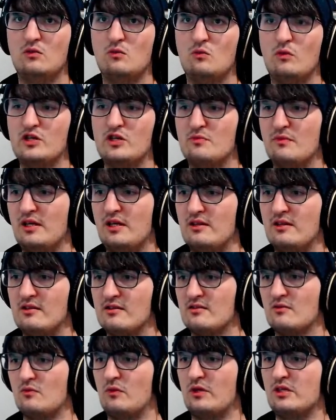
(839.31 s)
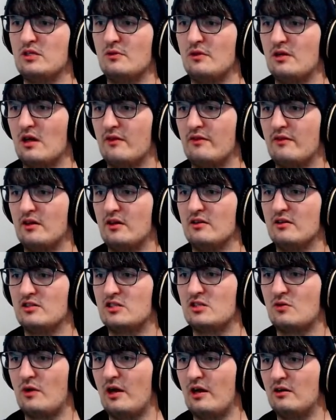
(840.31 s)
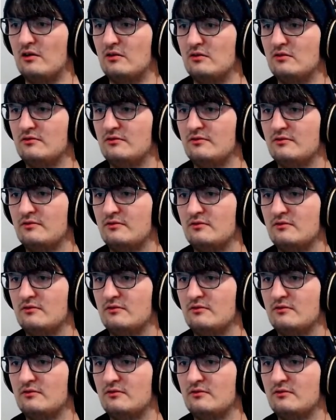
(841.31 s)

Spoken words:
Which means we do another 12